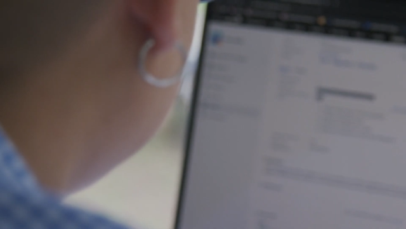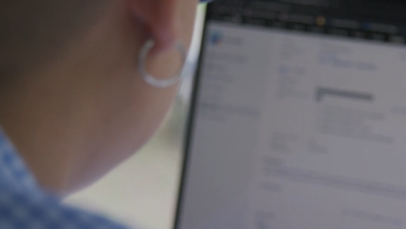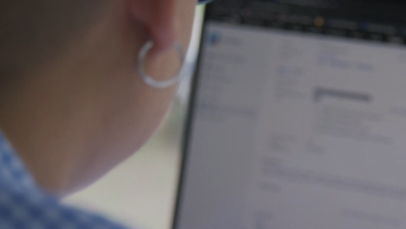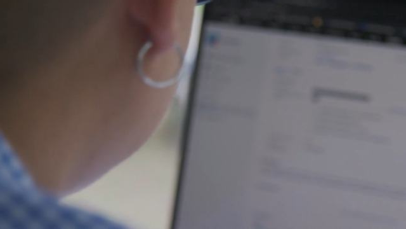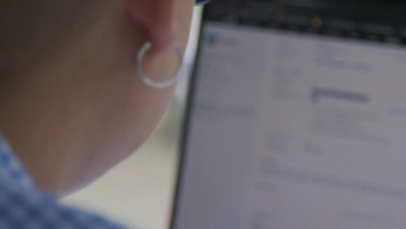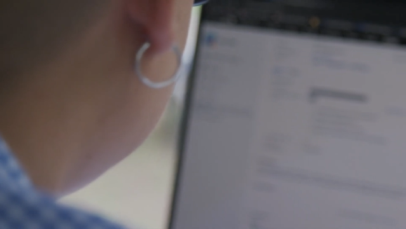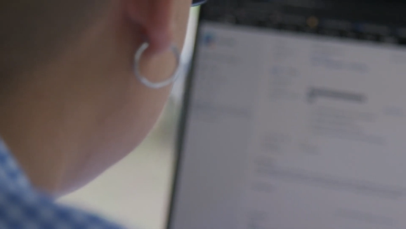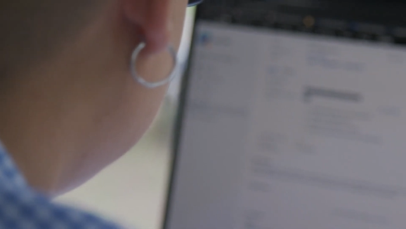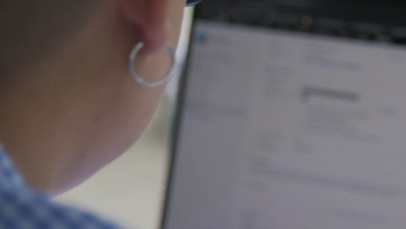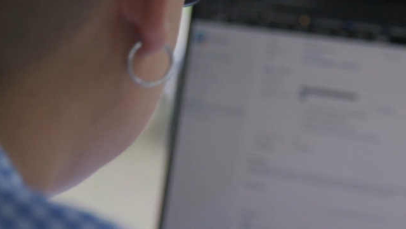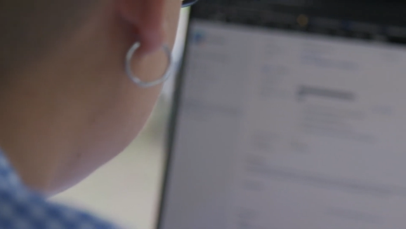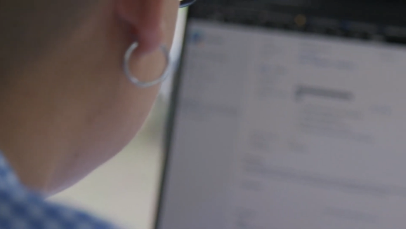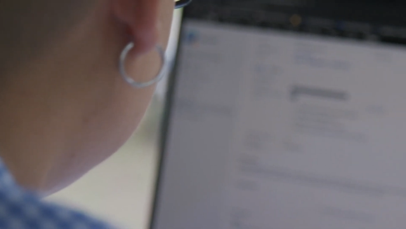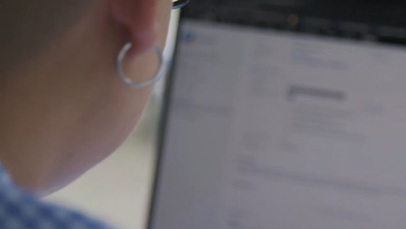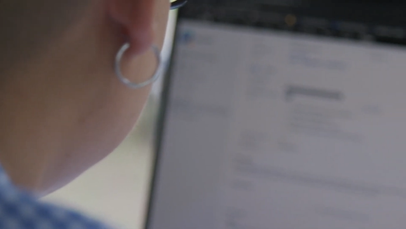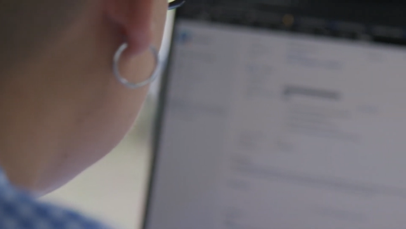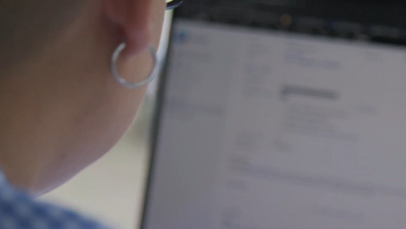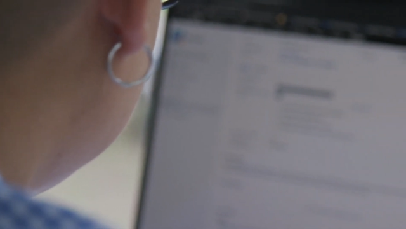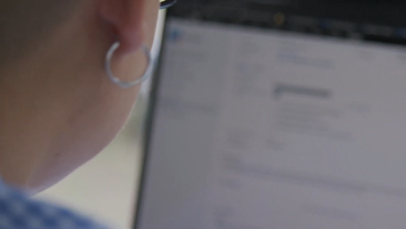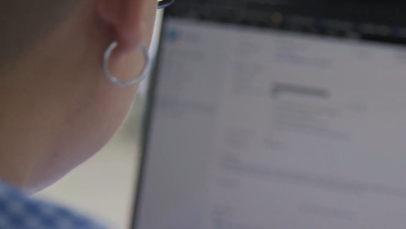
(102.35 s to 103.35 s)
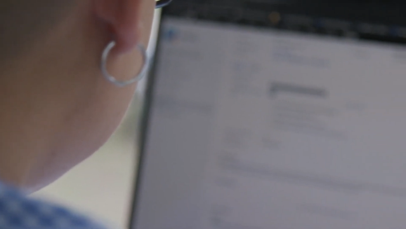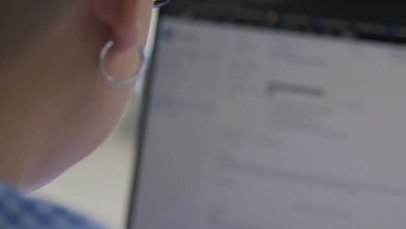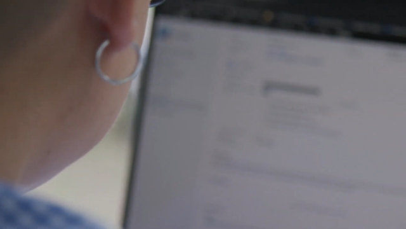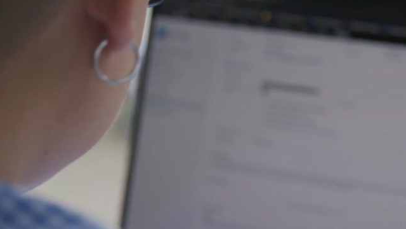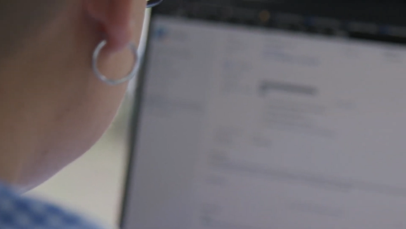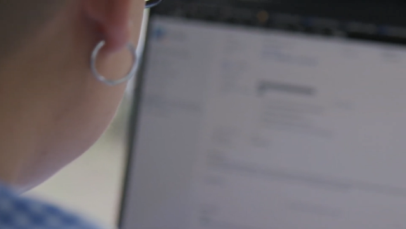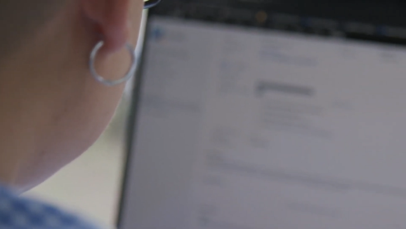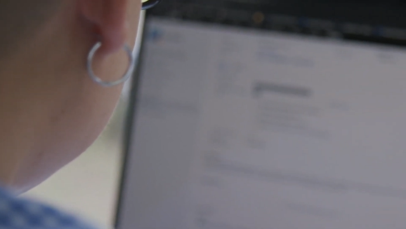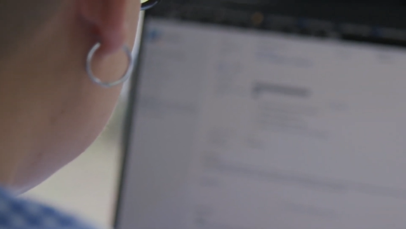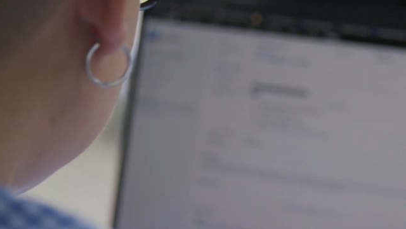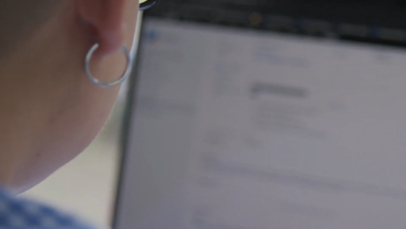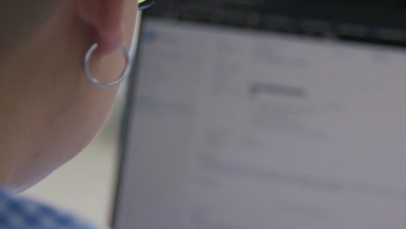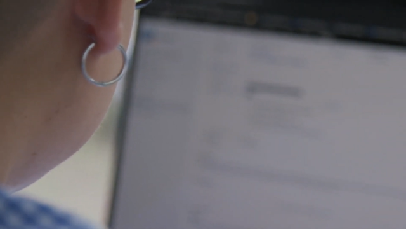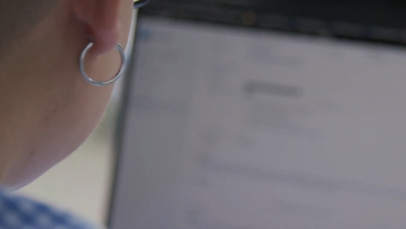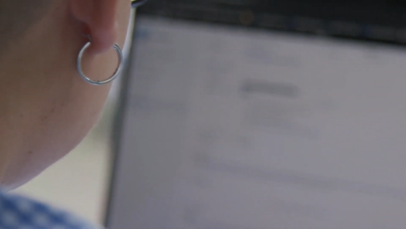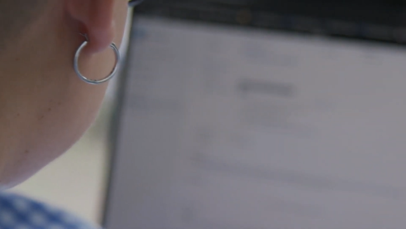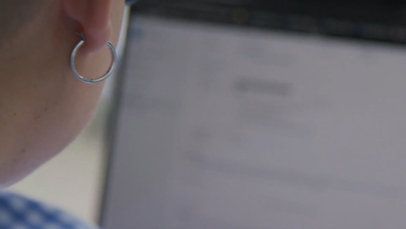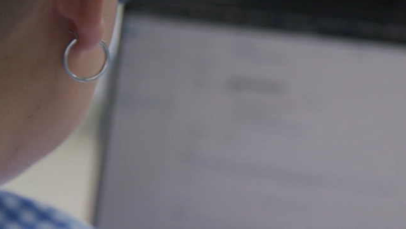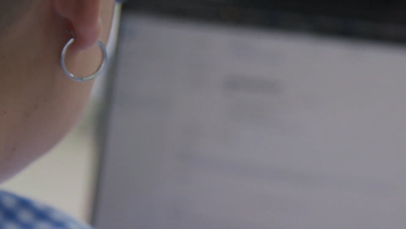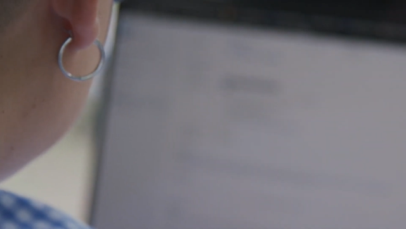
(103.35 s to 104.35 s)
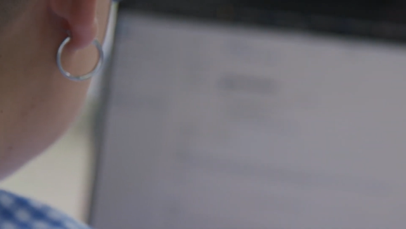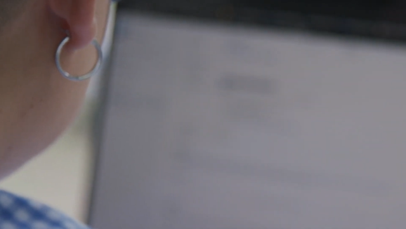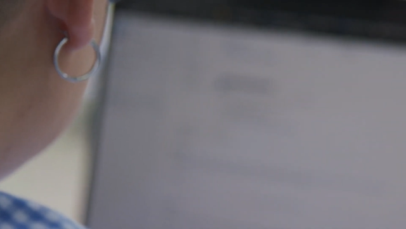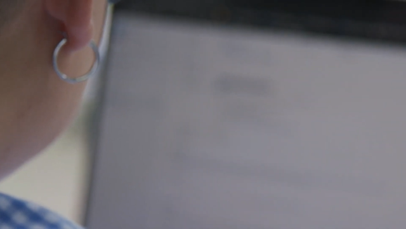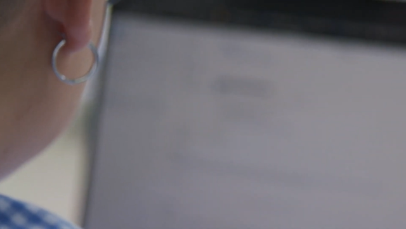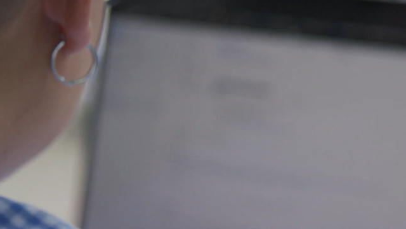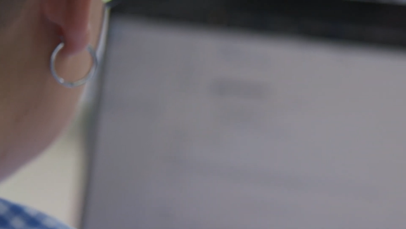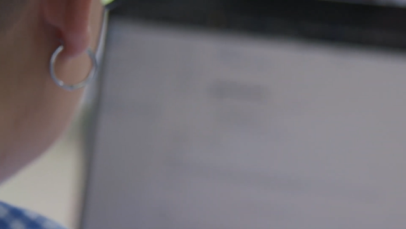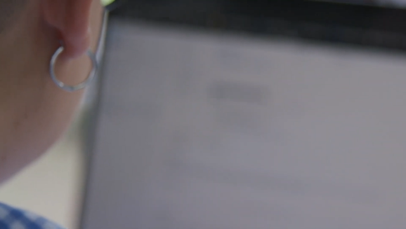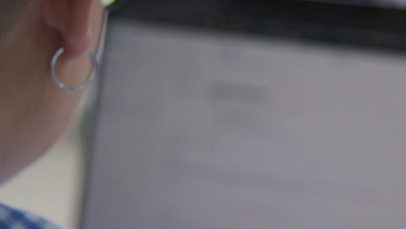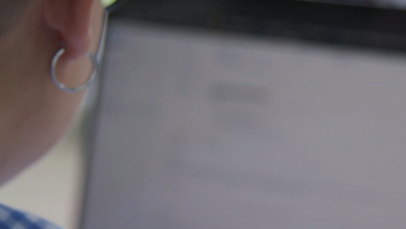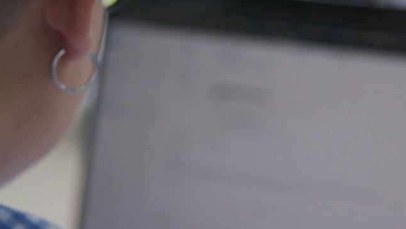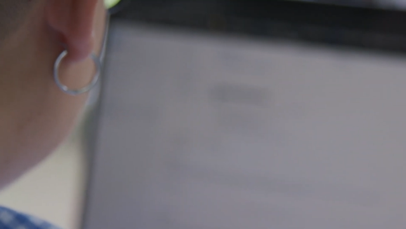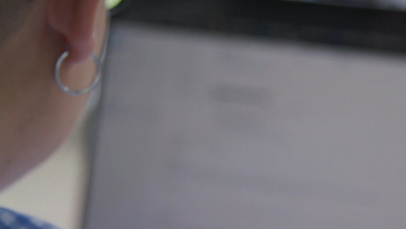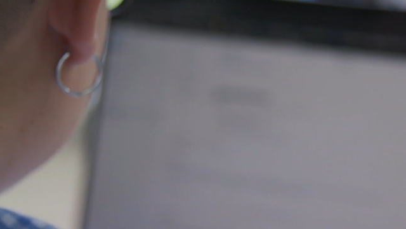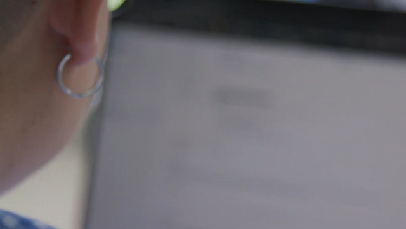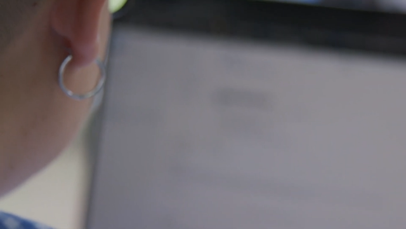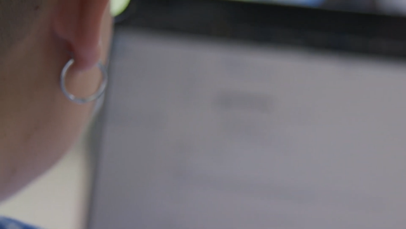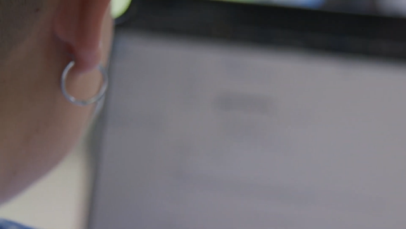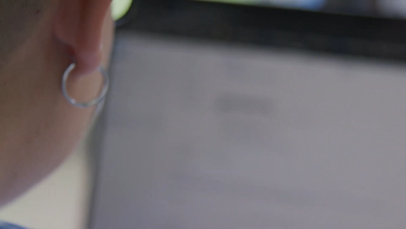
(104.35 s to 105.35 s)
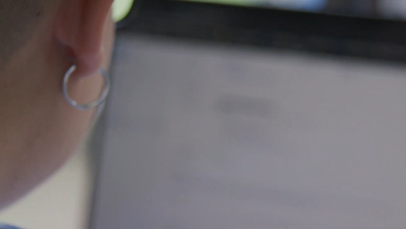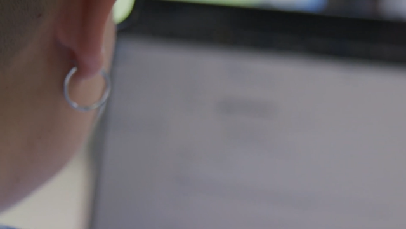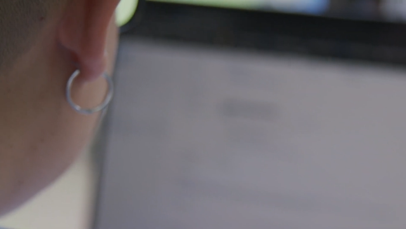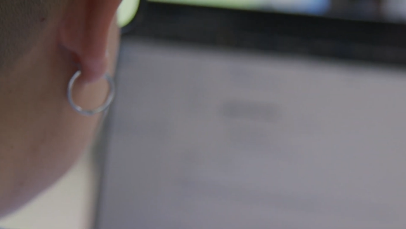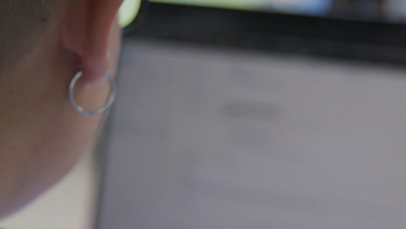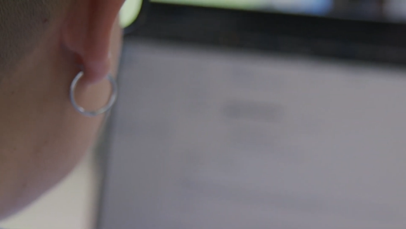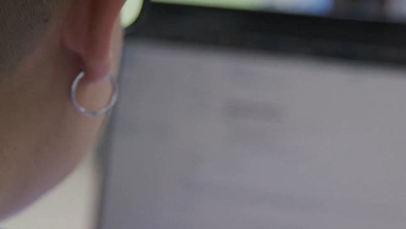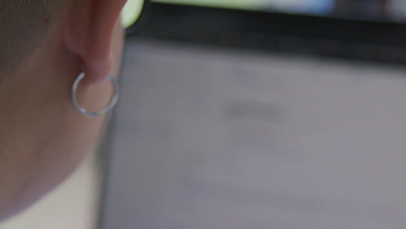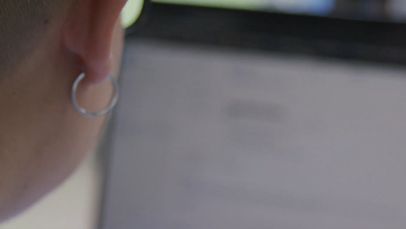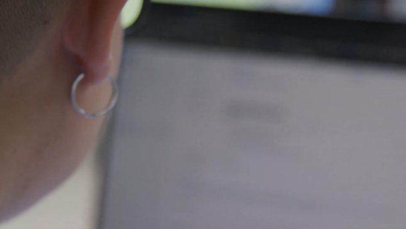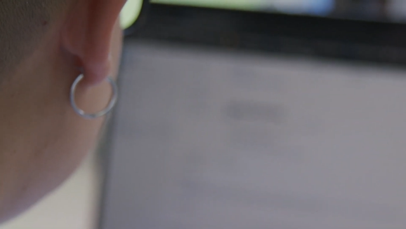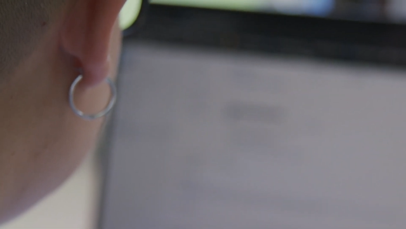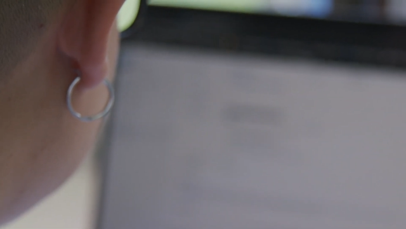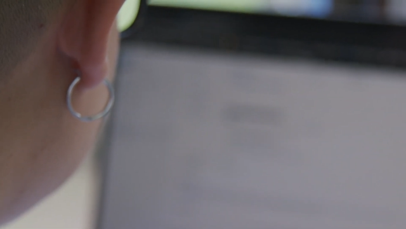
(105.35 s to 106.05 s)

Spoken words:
Nobody's mouth can be seen.